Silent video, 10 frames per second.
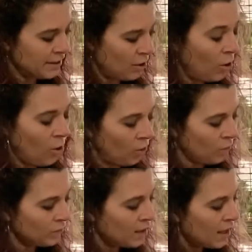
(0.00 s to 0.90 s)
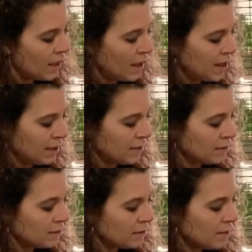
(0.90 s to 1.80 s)
a hole, and
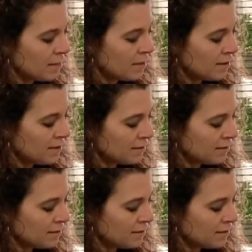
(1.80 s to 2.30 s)
these